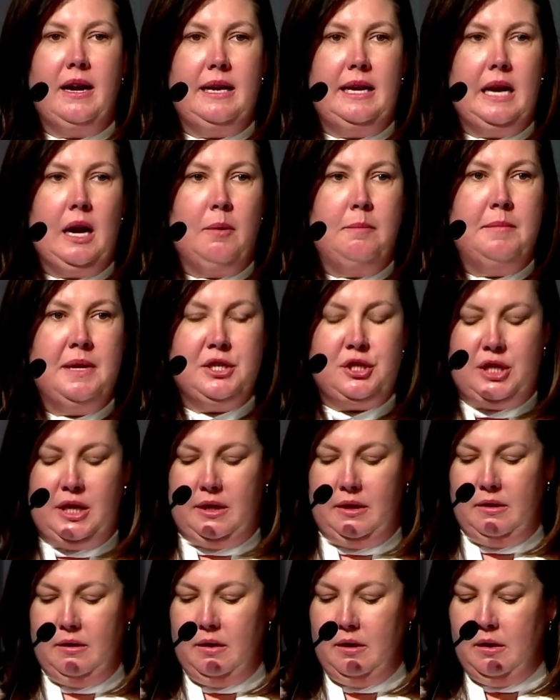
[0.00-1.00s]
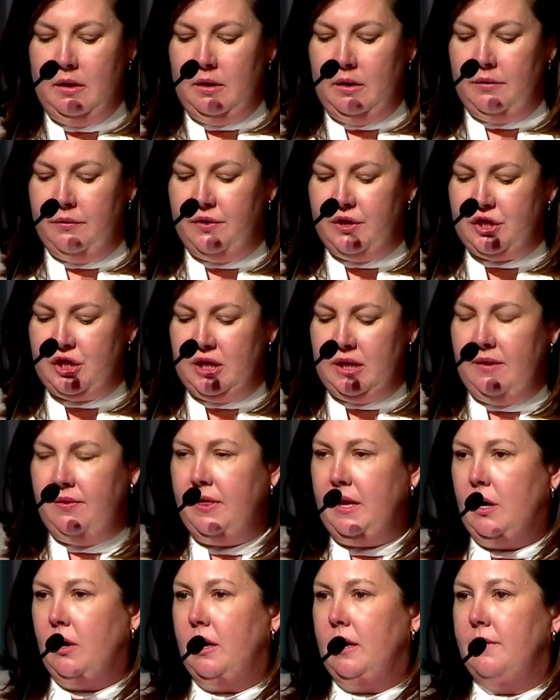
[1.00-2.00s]
our mission, vision, and
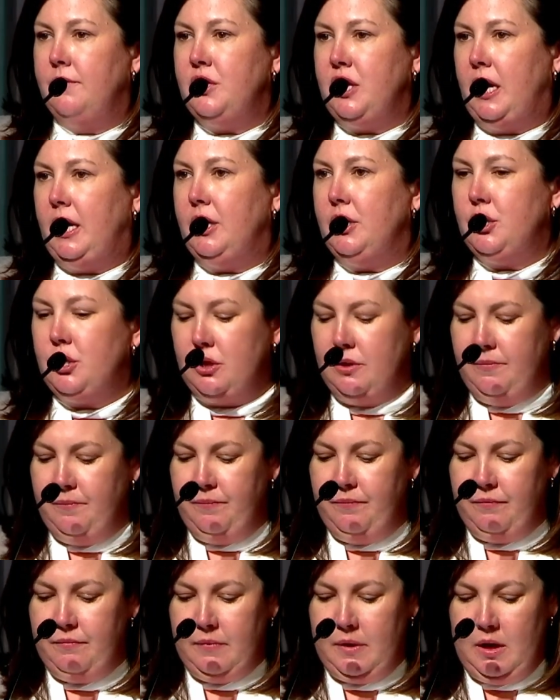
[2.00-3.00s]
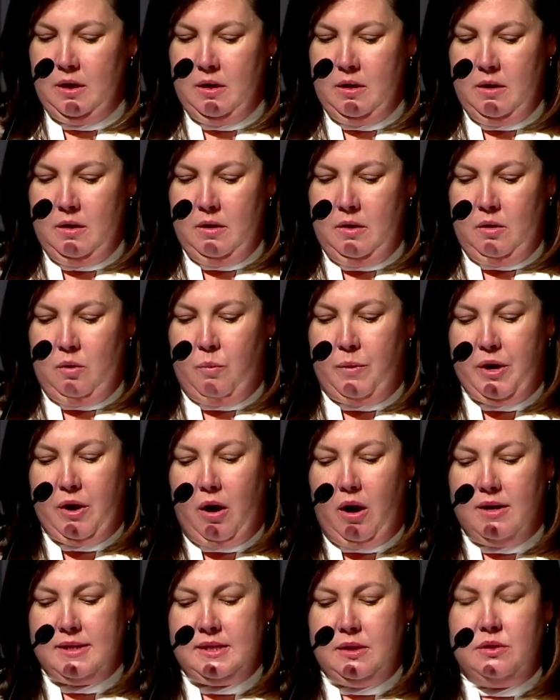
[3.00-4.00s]
theory of change. We are
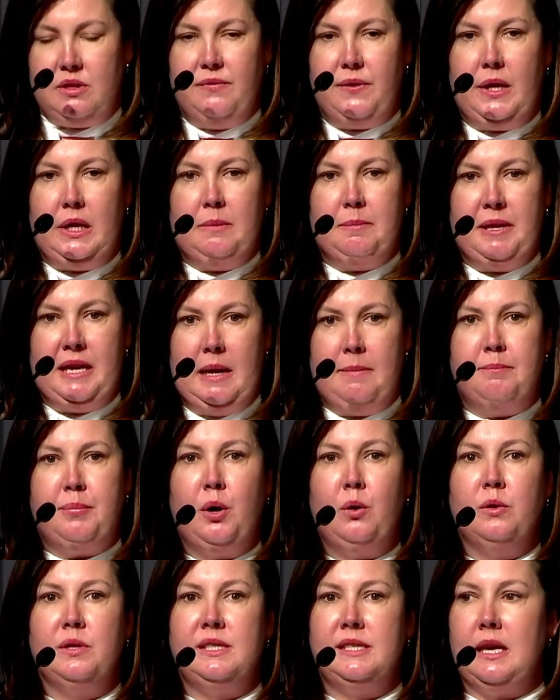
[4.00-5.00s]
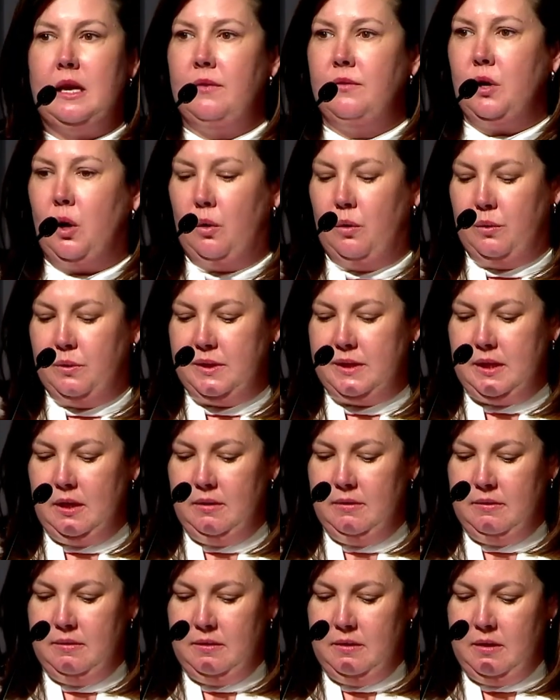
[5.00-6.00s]
also developing a bold set of goals
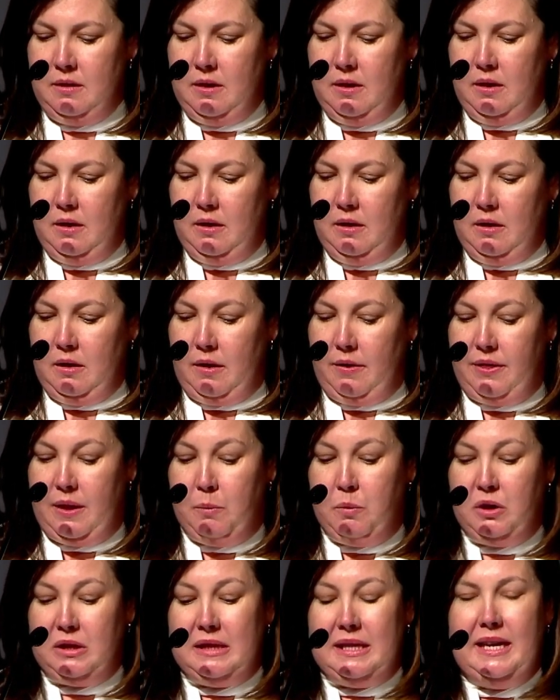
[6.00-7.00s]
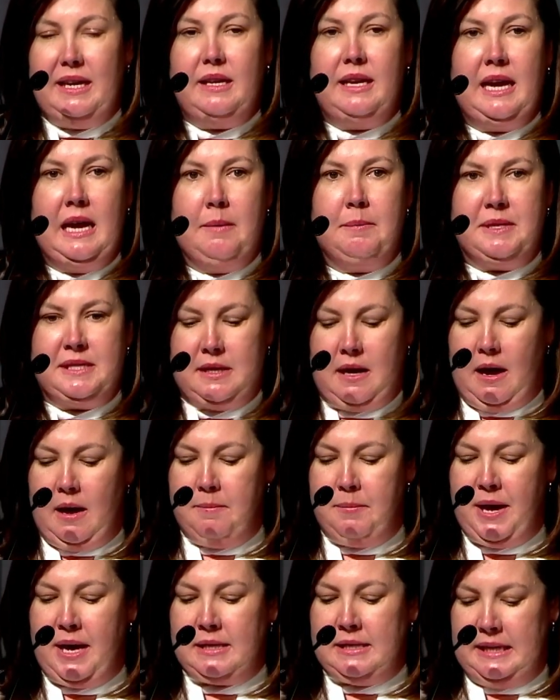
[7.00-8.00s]
that will lead Campus
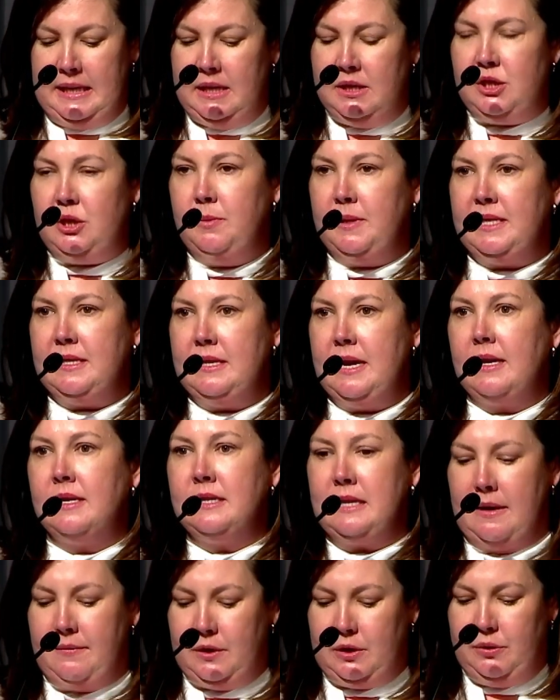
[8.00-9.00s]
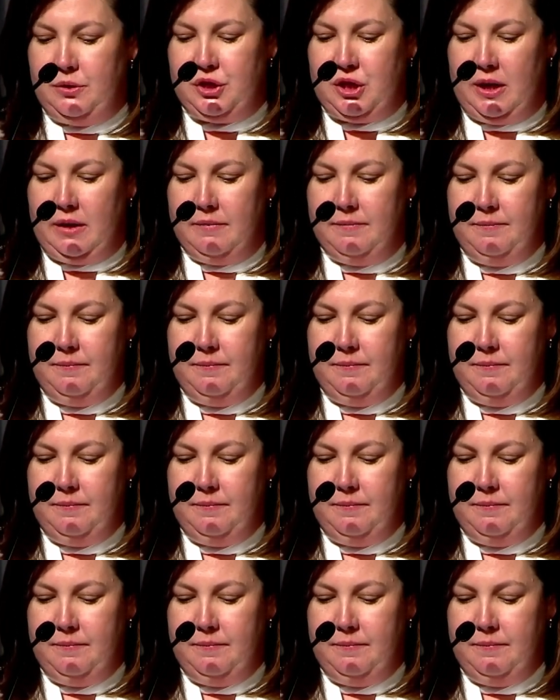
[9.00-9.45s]
Compact into its next evolution.